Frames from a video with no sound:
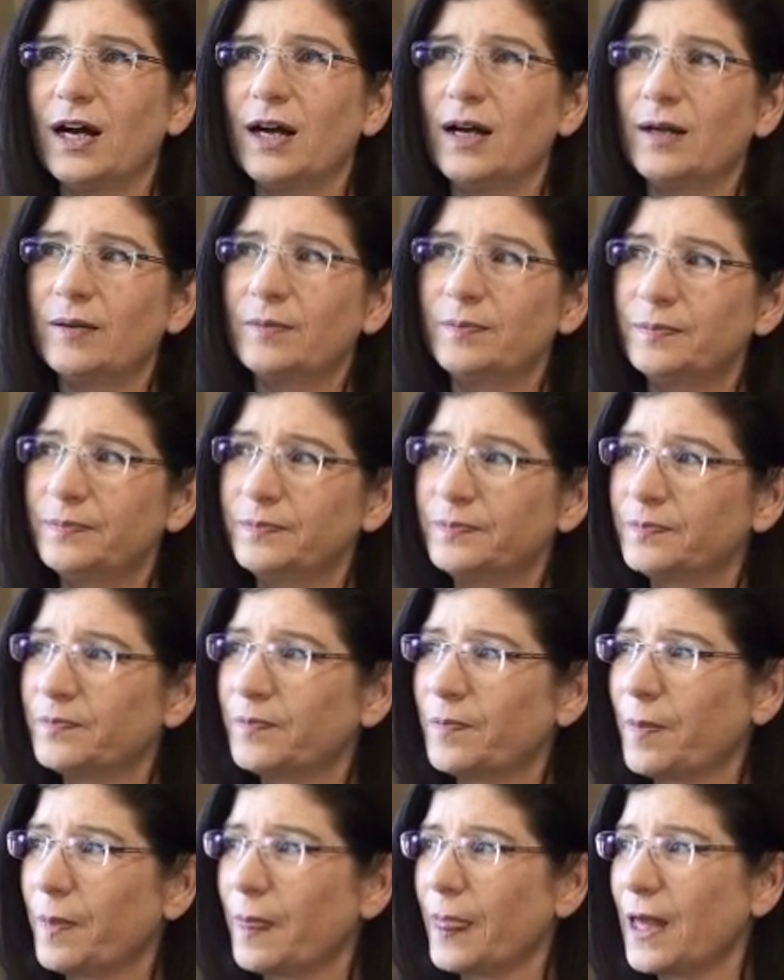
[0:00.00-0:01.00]

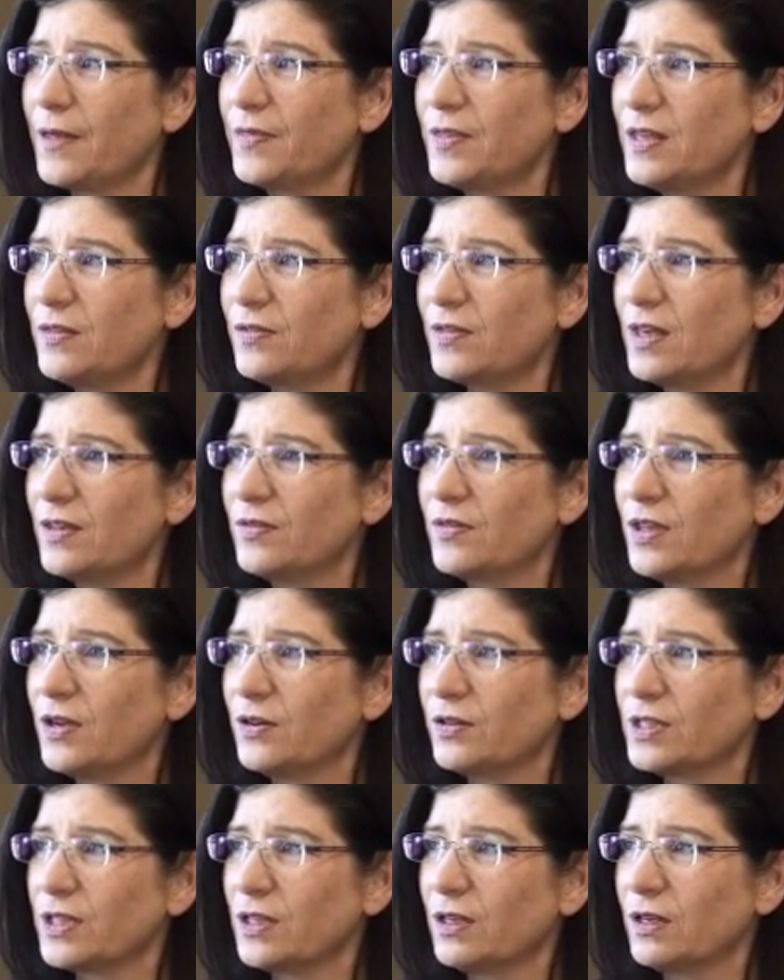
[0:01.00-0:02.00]
I think that
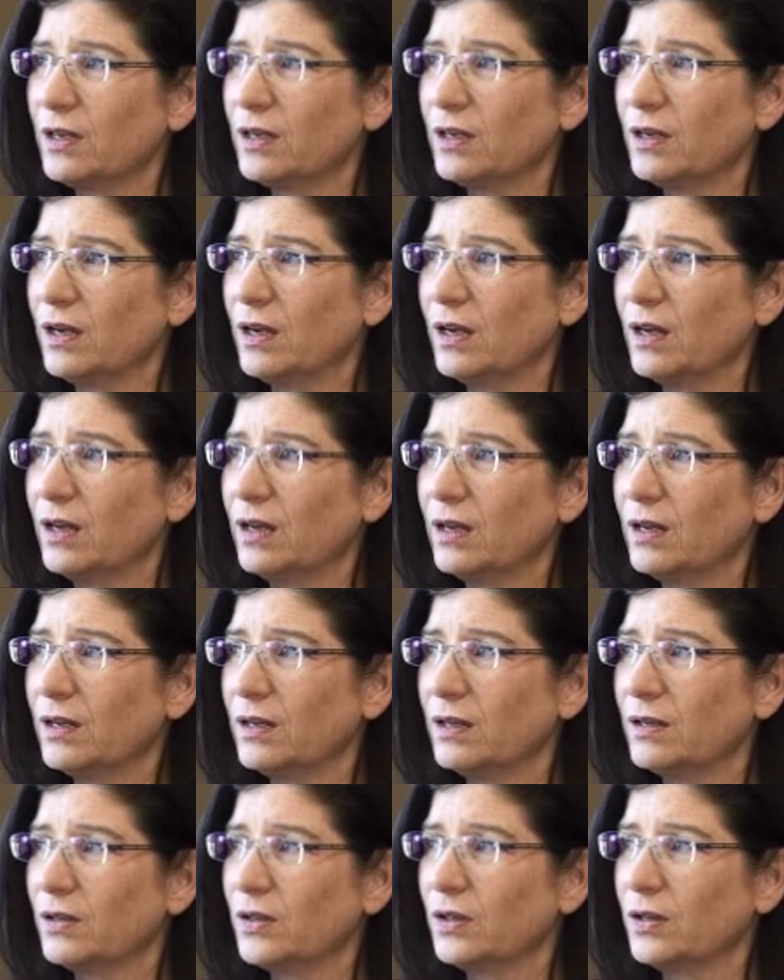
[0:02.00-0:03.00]
there's
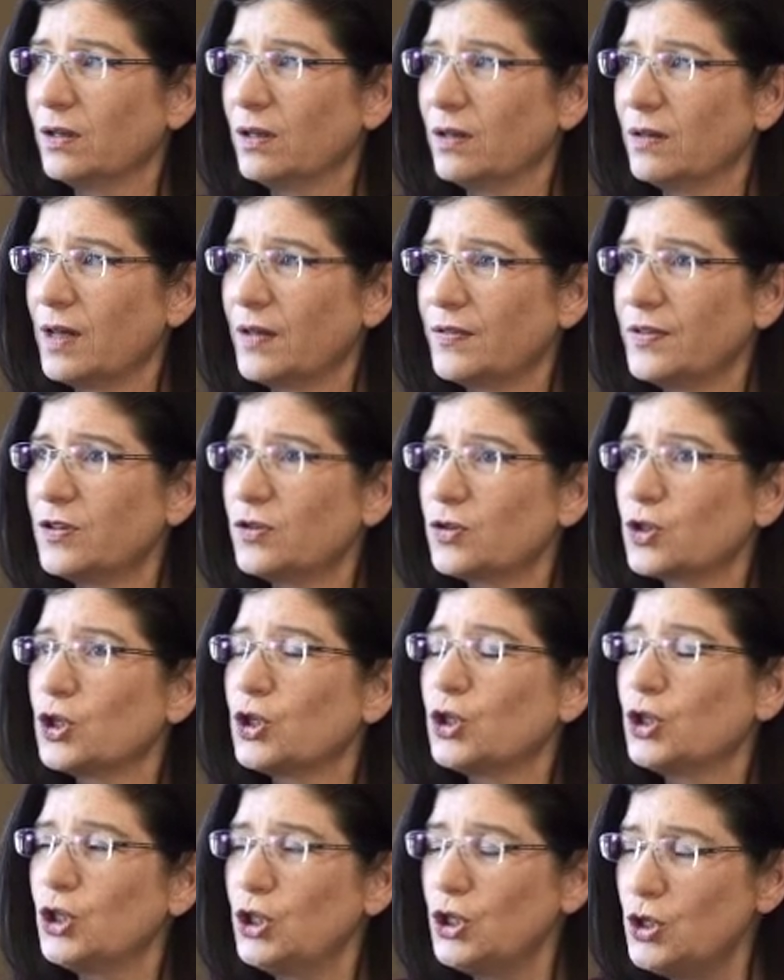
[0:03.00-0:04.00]
a
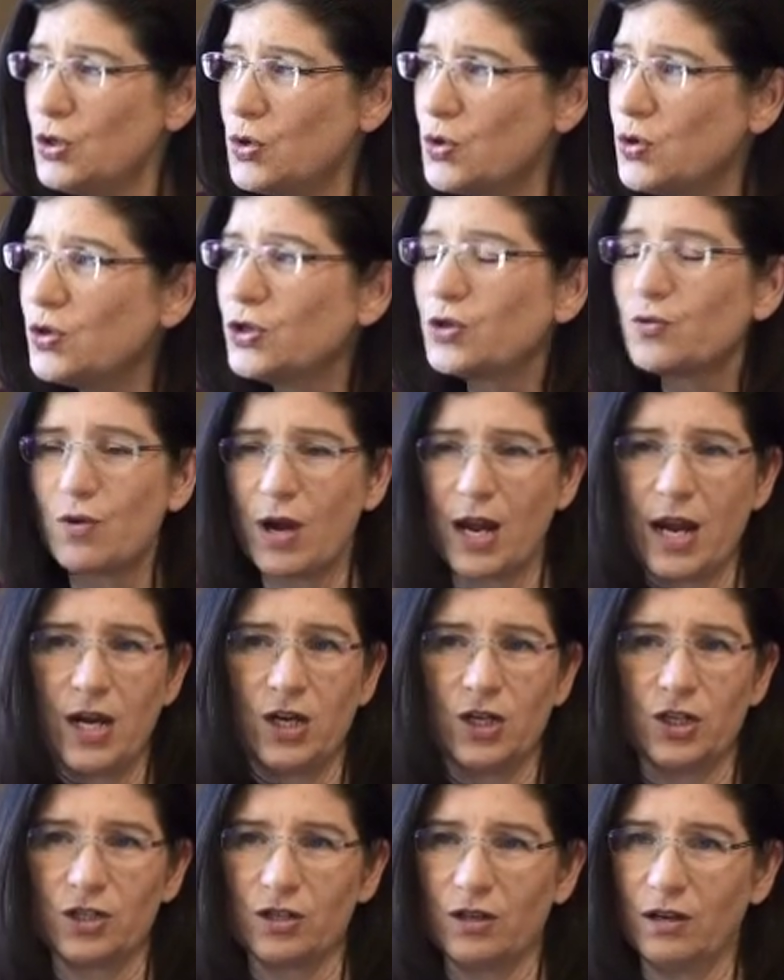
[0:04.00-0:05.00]
huge
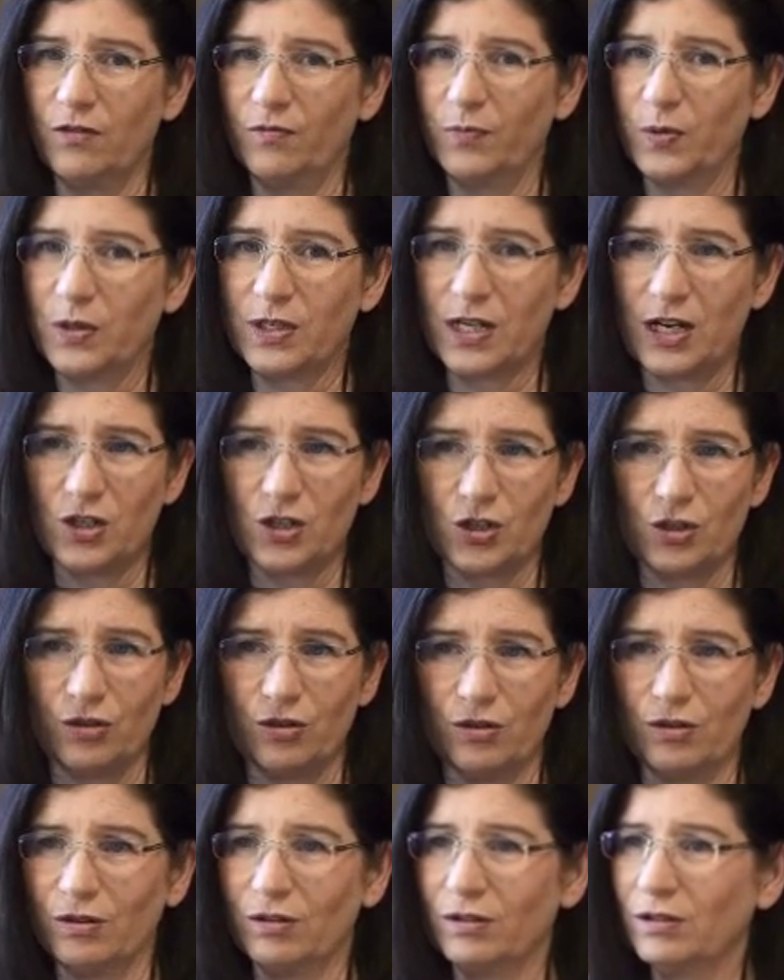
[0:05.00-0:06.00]
range of
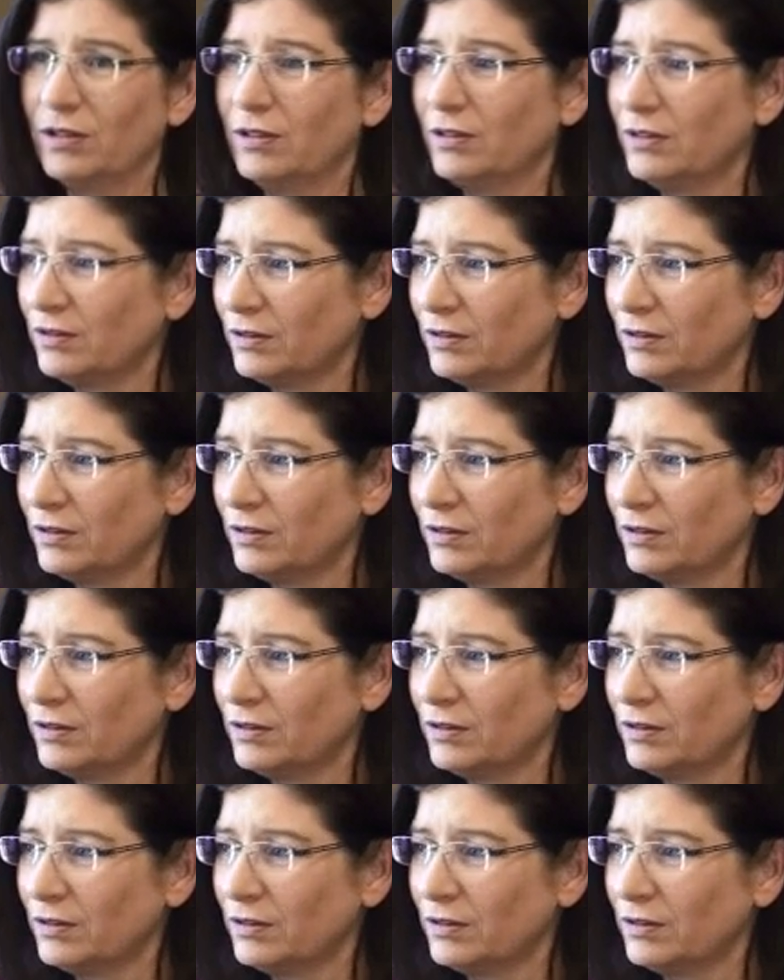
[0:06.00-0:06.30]
potential